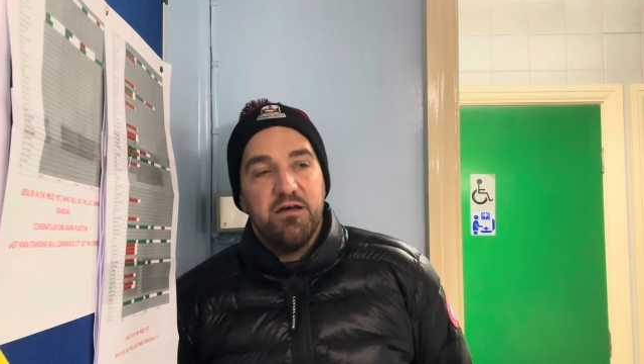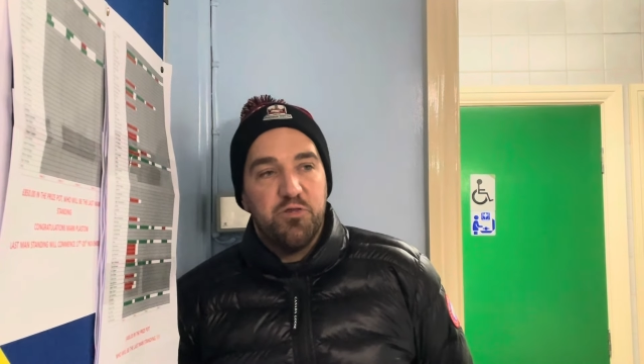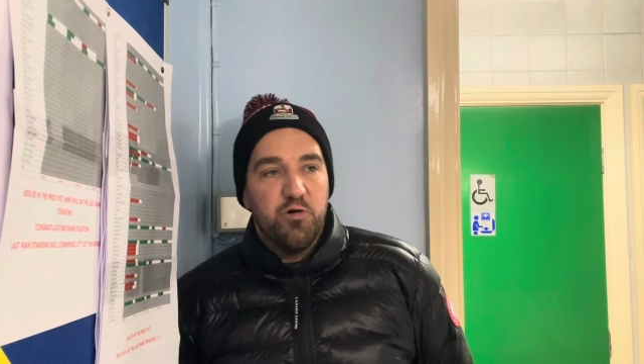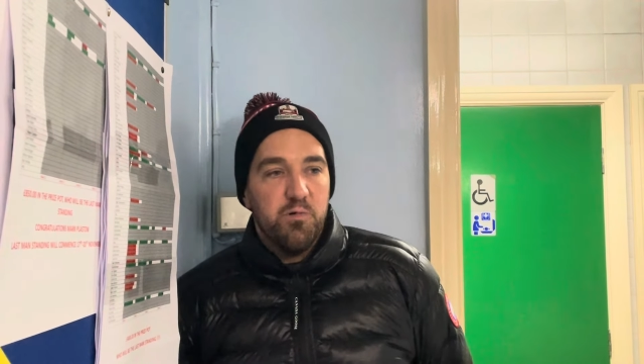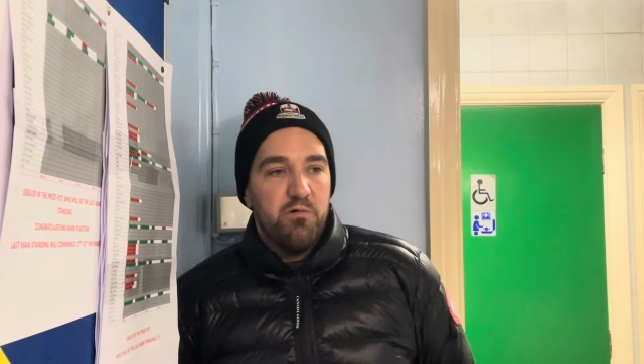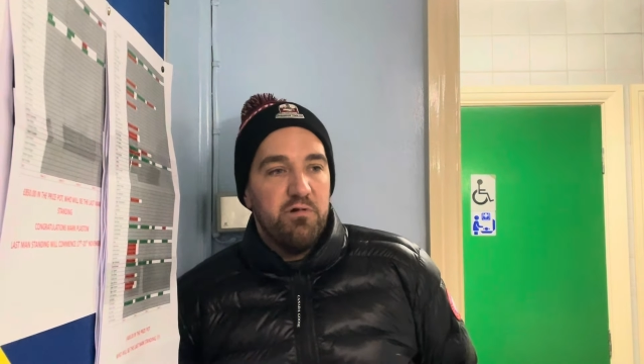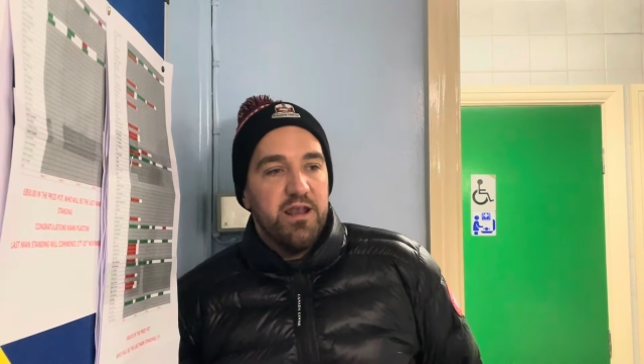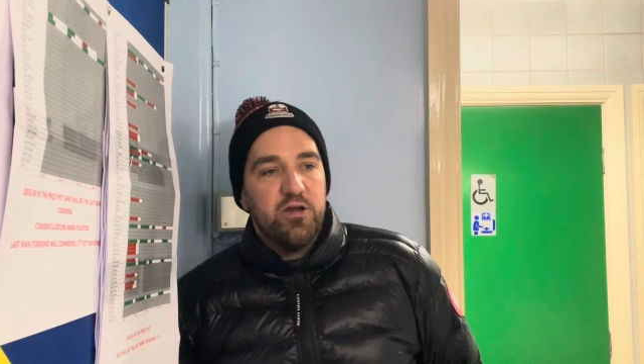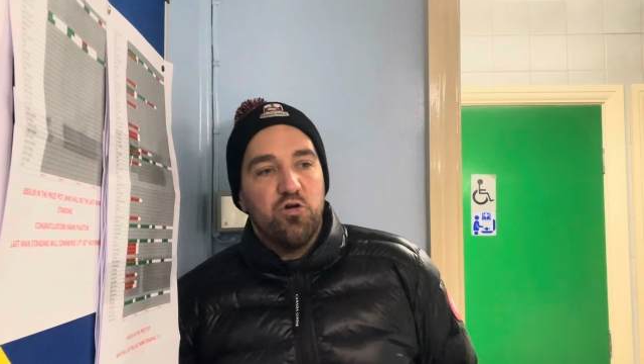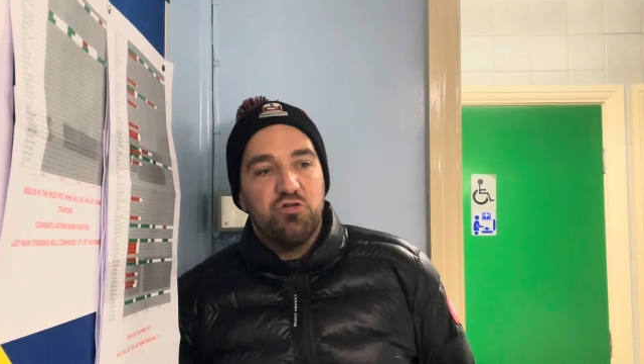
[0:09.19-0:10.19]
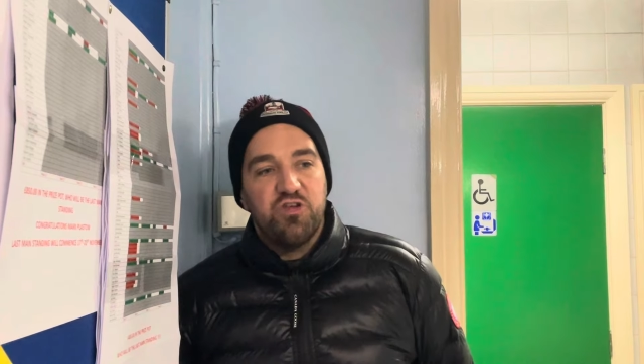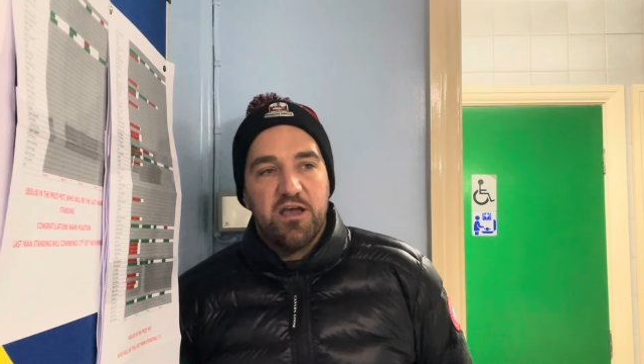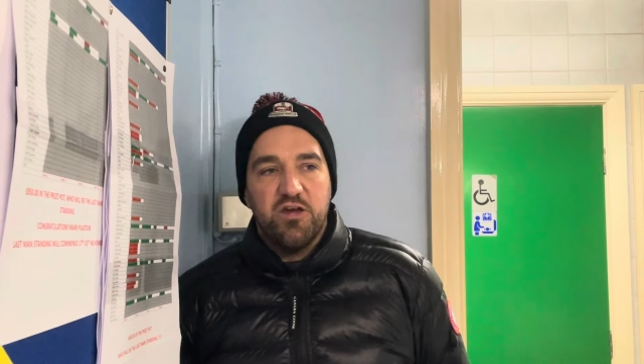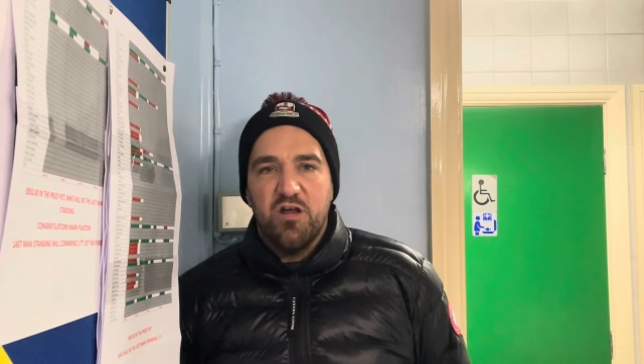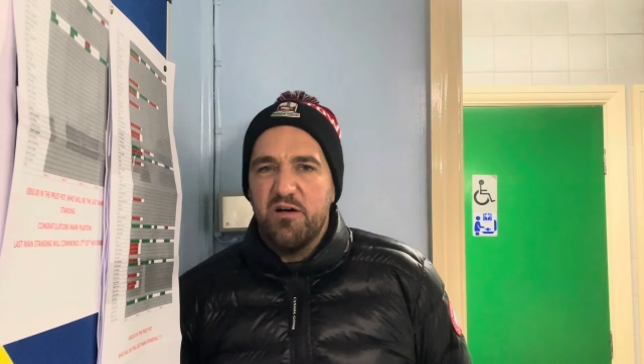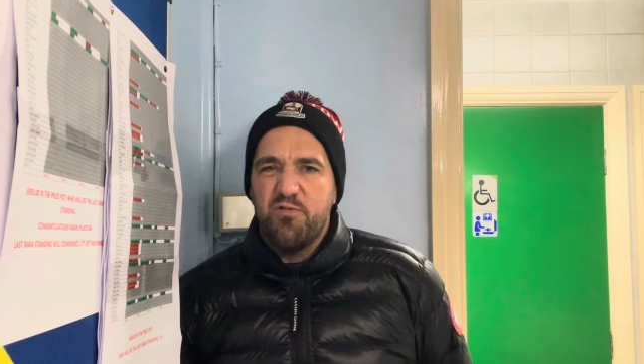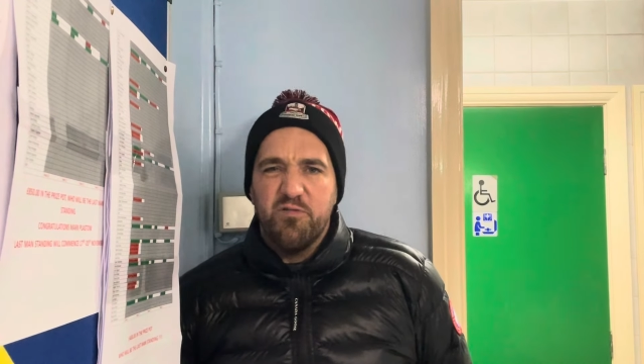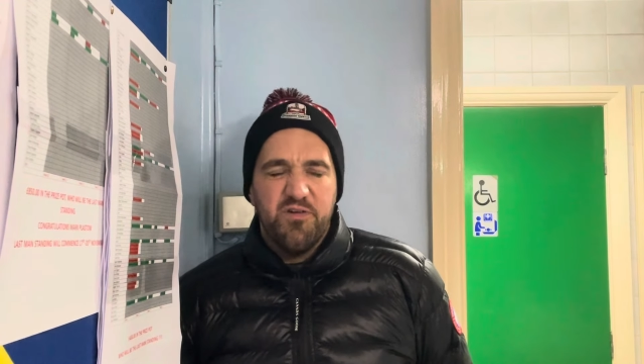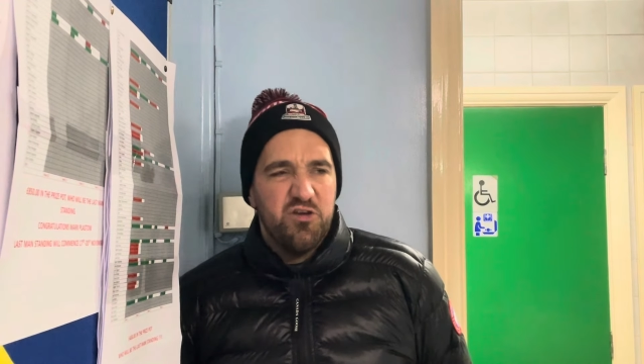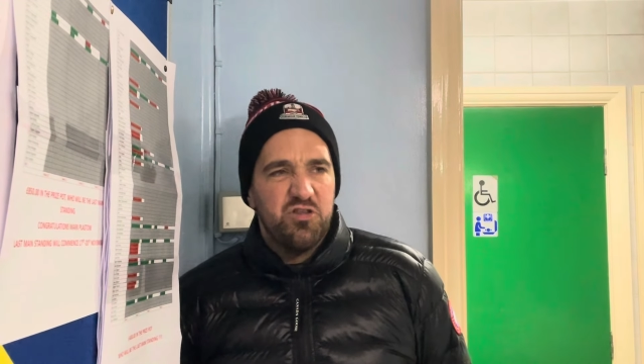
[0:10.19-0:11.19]
I thought we were really good second half.
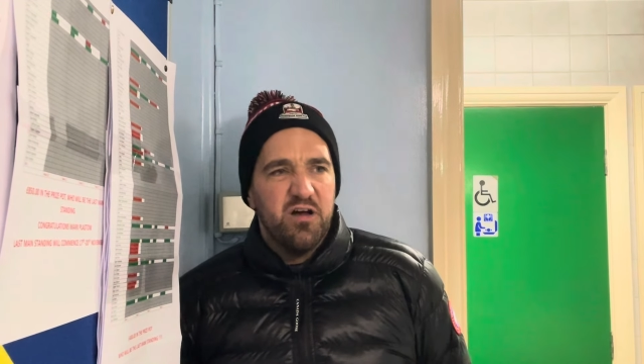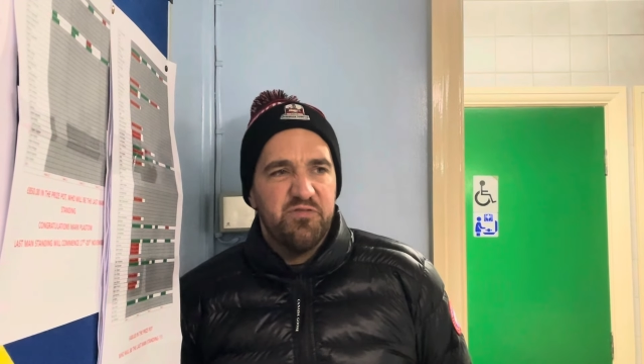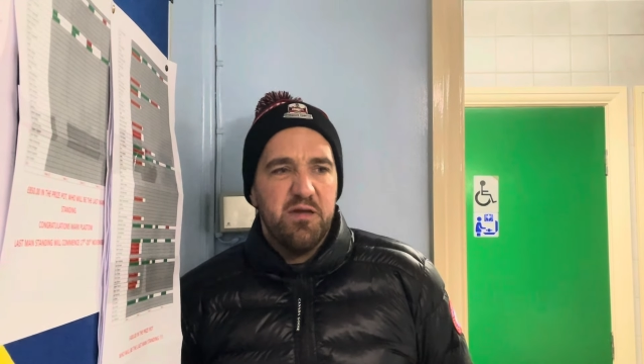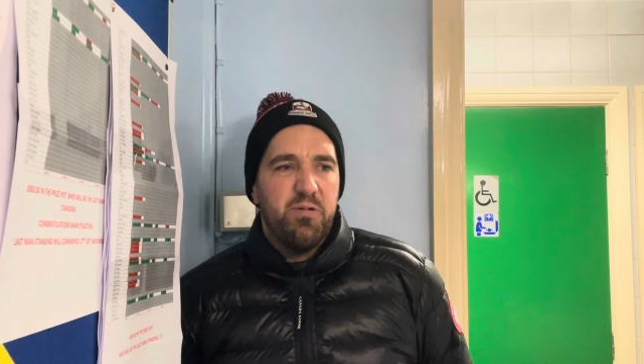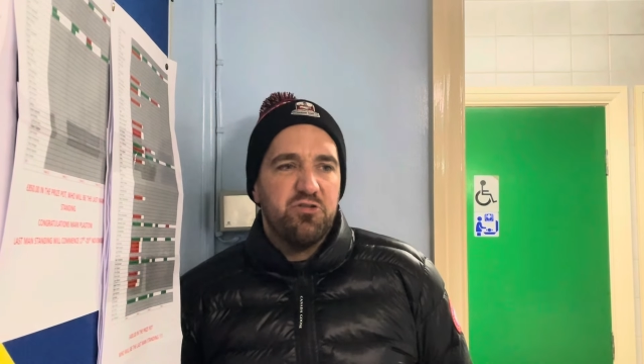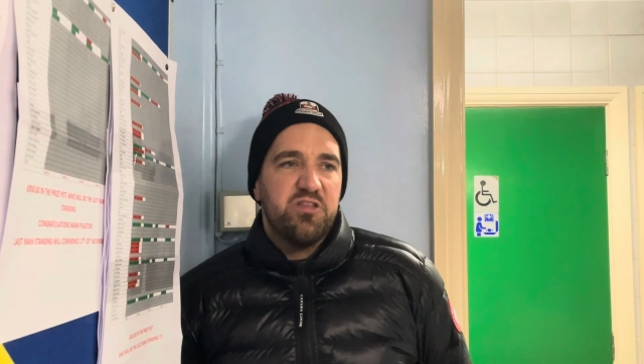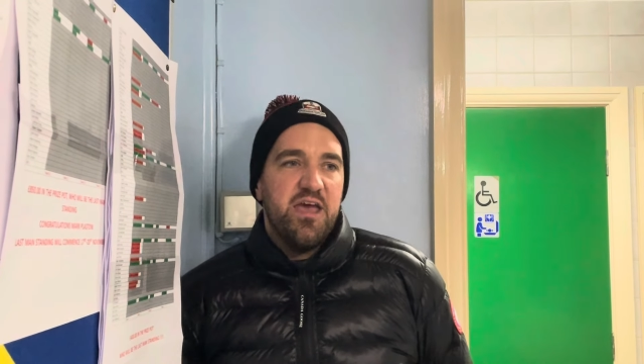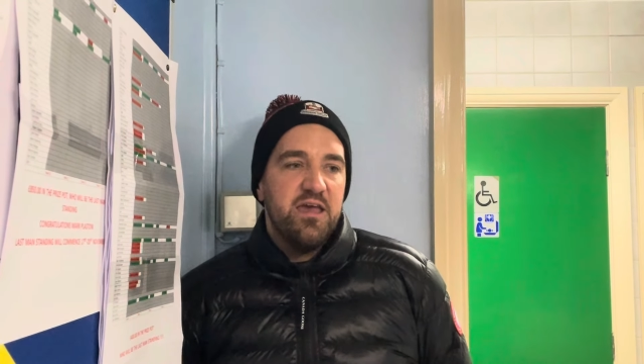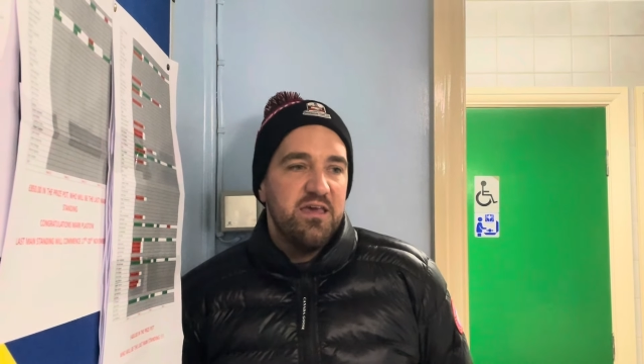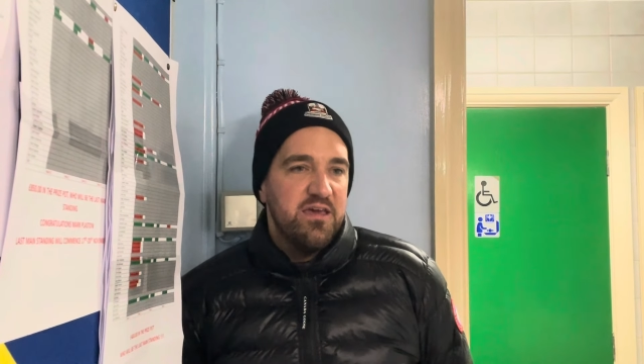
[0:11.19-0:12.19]
Well, first half they bossed it.